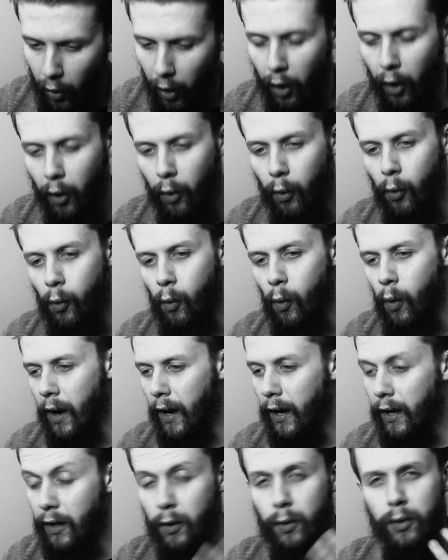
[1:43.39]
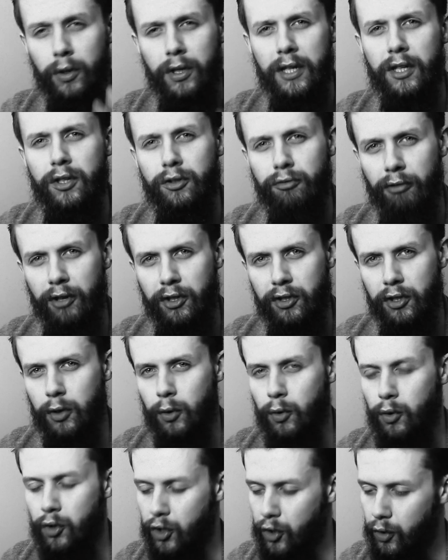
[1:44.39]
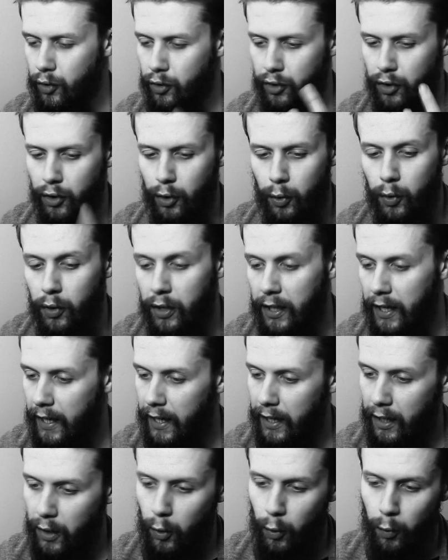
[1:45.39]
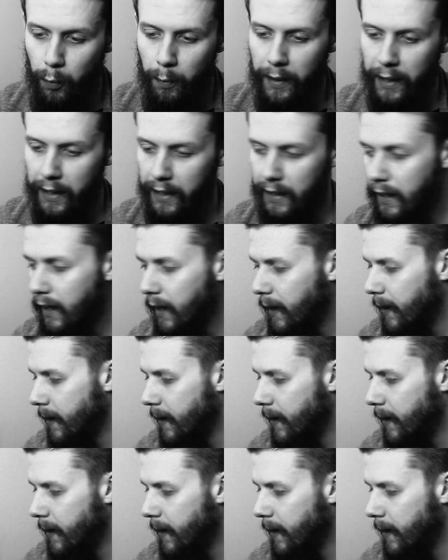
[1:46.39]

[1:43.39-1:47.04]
whole New Year's resolutions, New Year, New Me.